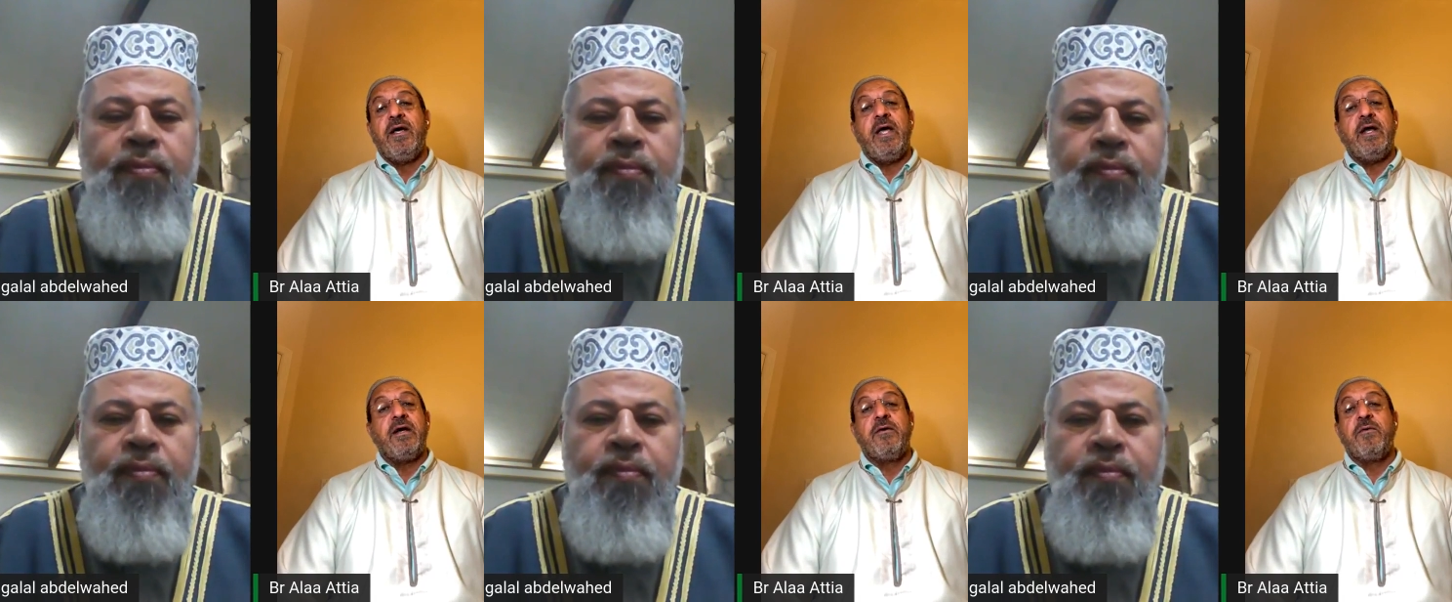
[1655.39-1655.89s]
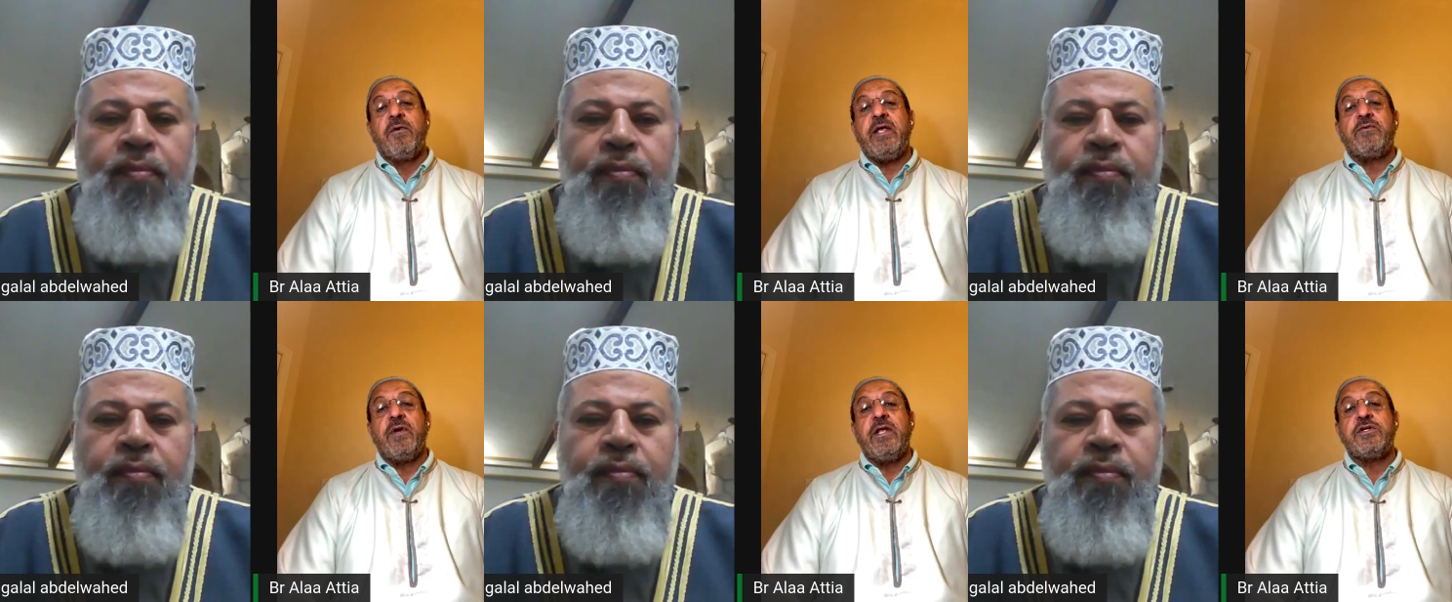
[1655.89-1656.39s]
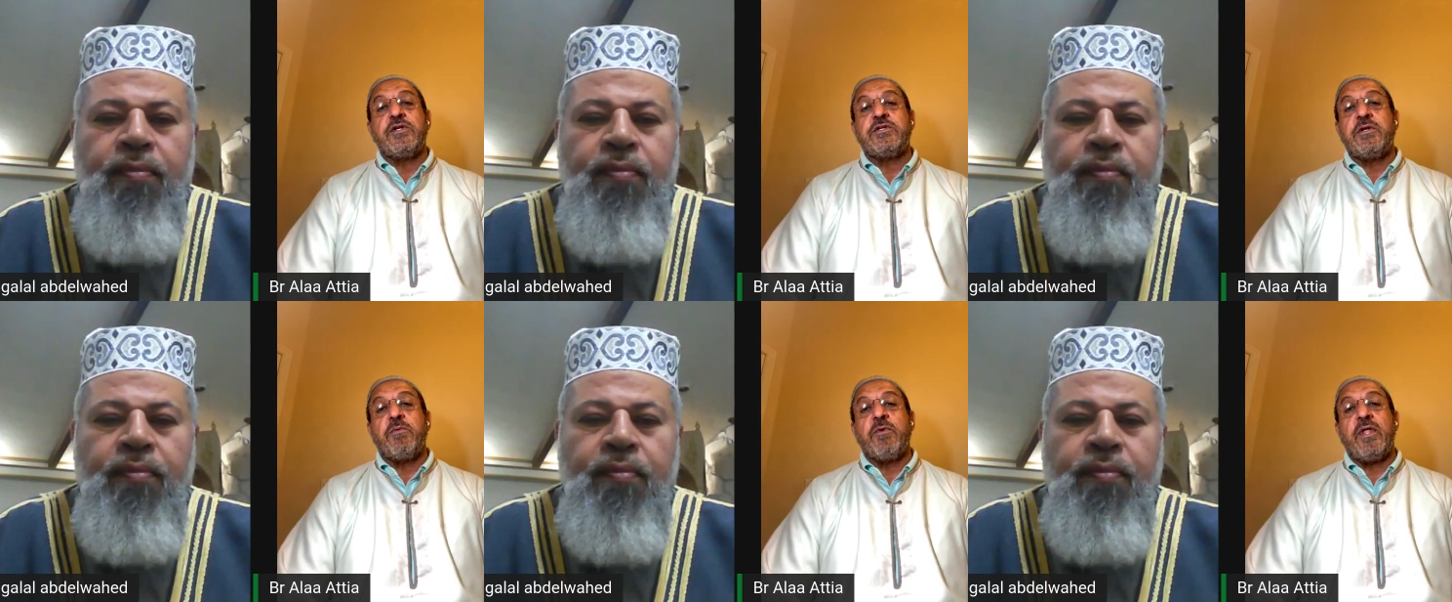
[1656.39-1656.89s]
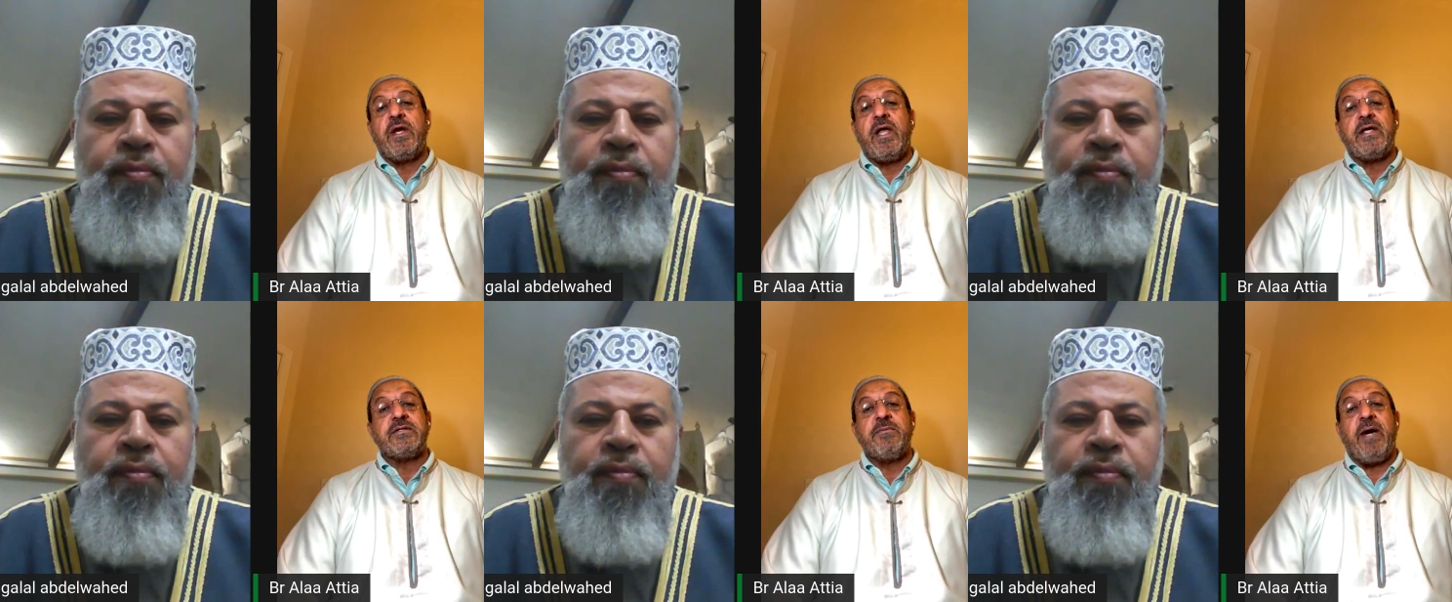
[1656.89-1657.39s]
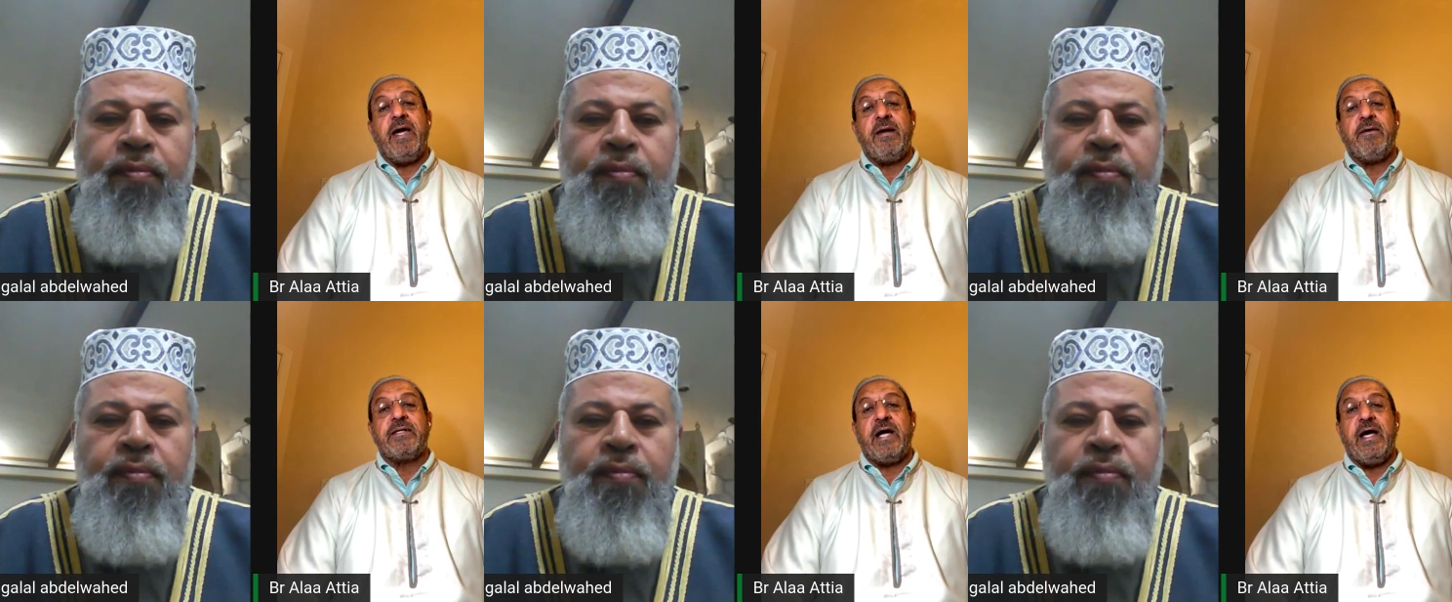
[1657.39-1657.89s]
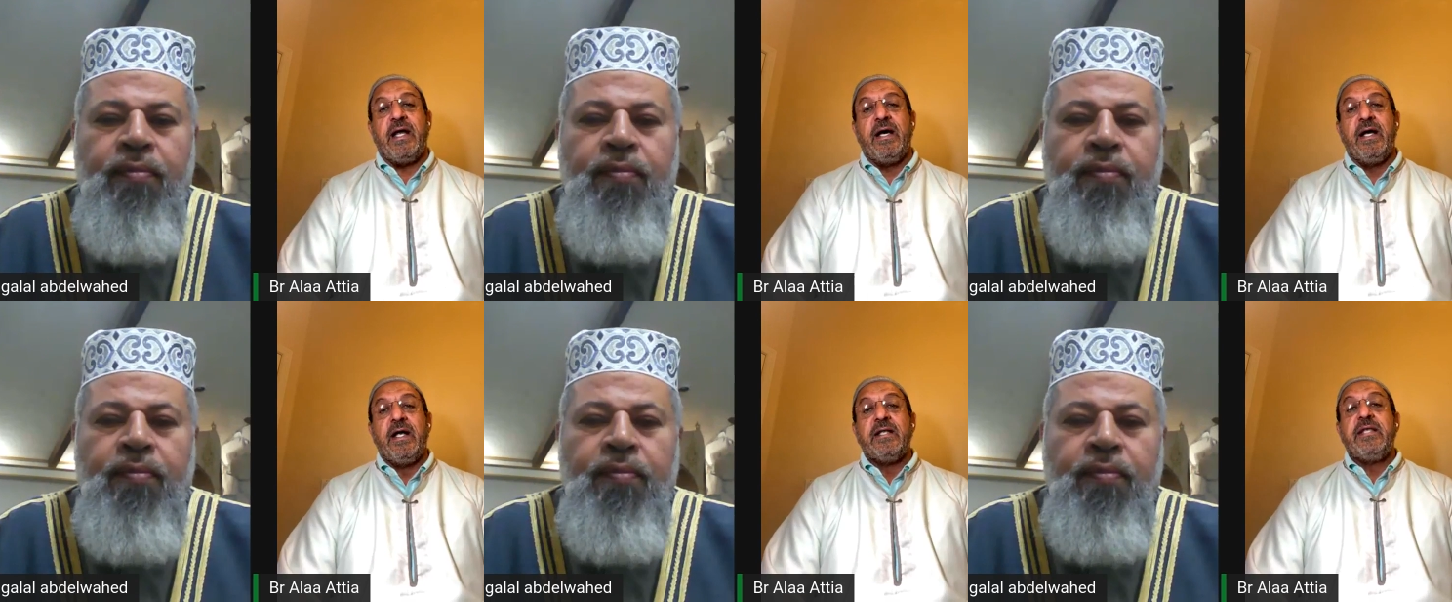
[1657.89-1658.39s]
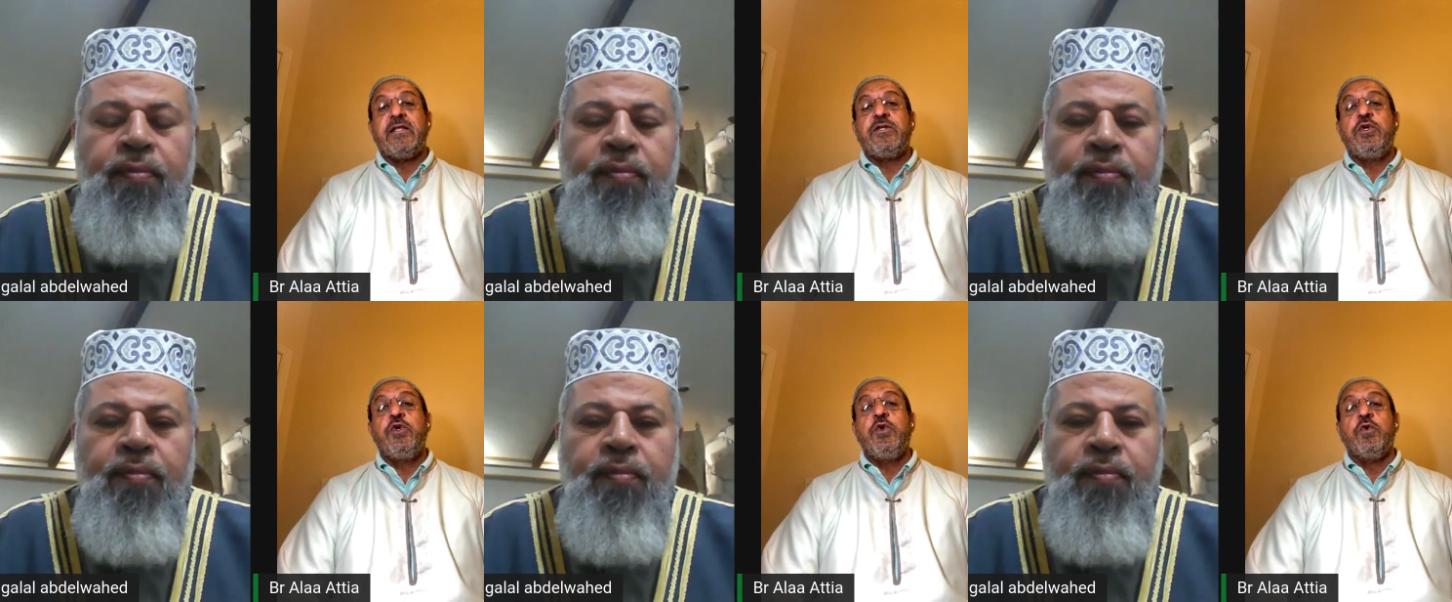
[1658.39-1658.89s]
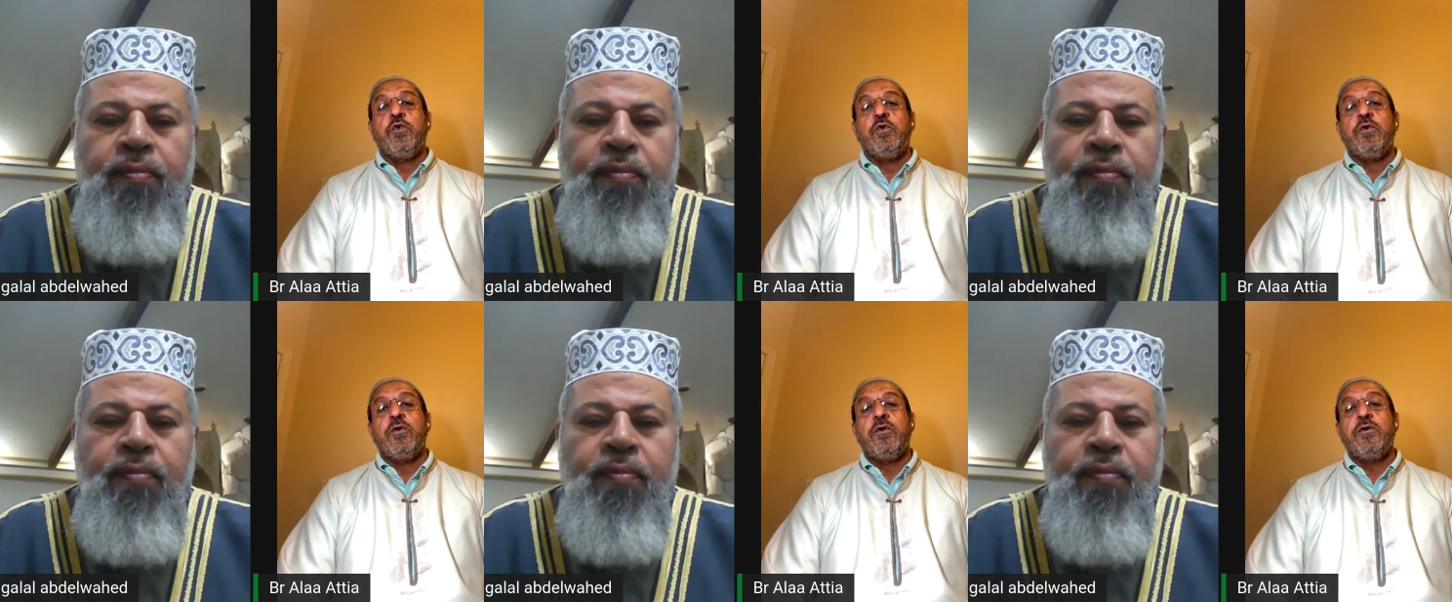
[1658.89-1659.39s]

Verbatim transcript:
Speaker 1: and a great relationship with Allah subhanahu wa ta'ala that you,